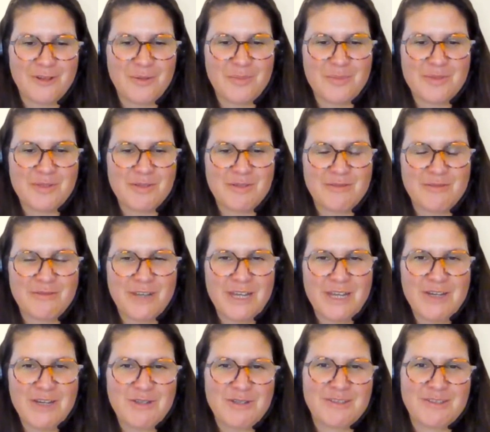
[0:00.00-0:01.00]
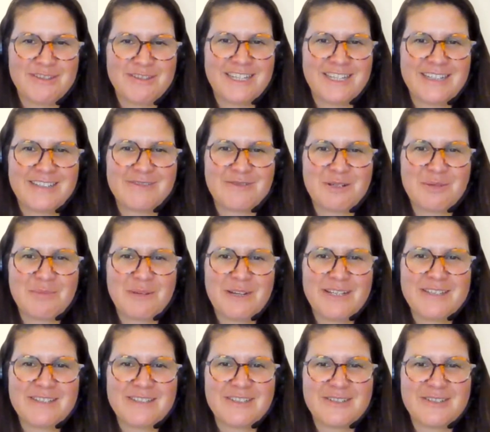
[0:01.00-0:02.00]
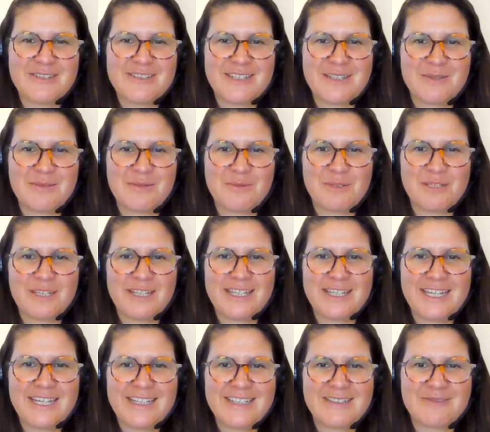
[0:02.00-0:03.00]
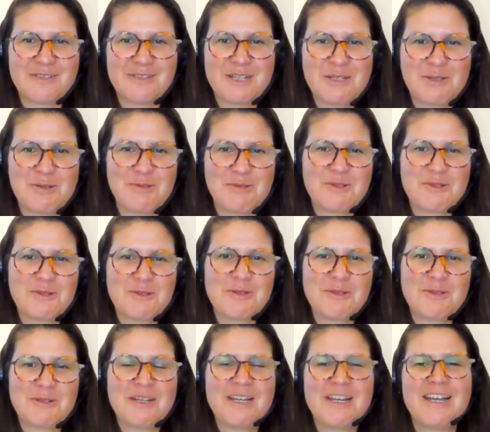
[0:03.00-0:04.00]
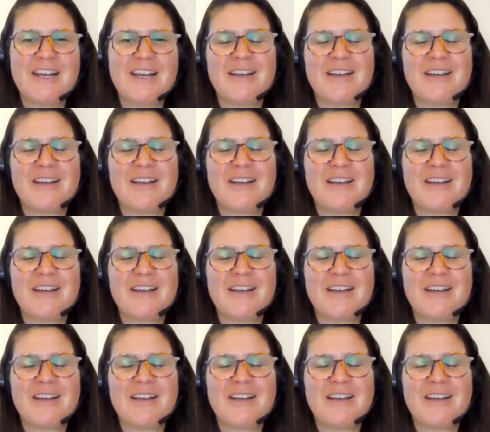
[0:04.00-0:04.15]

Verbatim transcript: observation that reminds us that we can reach to so